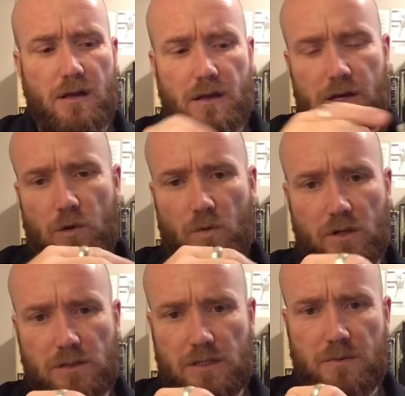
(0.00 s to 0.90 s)
in your wall,
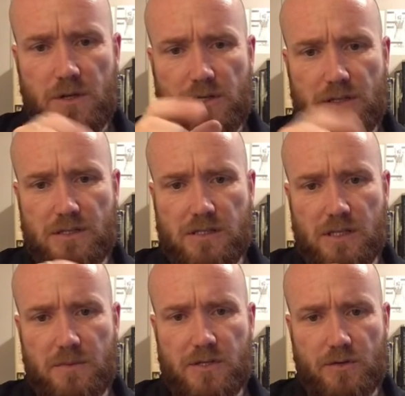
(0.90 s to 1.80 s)
not to mention this is
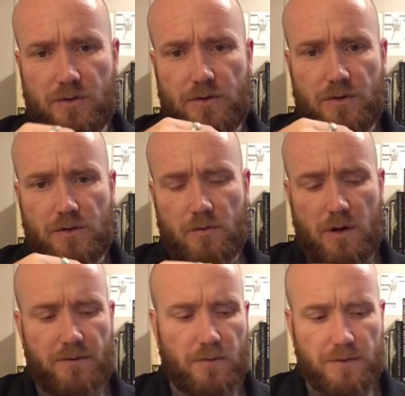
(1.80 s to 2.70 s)
gonna be screwed to the
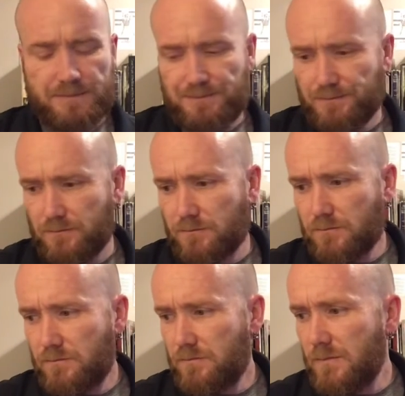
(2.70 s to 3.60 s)
2x4.
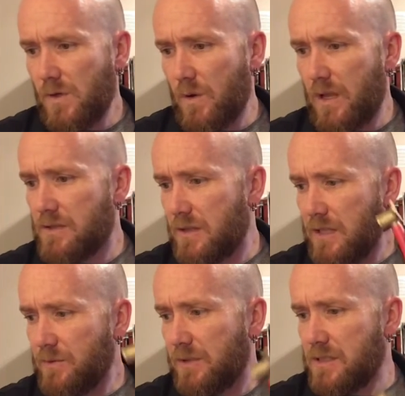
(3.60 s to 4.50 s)
Okay, so
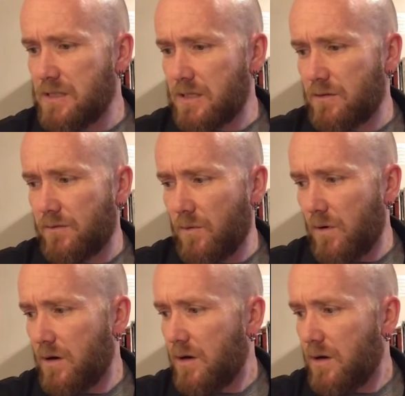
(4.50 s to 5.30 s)
that's what these guys are for.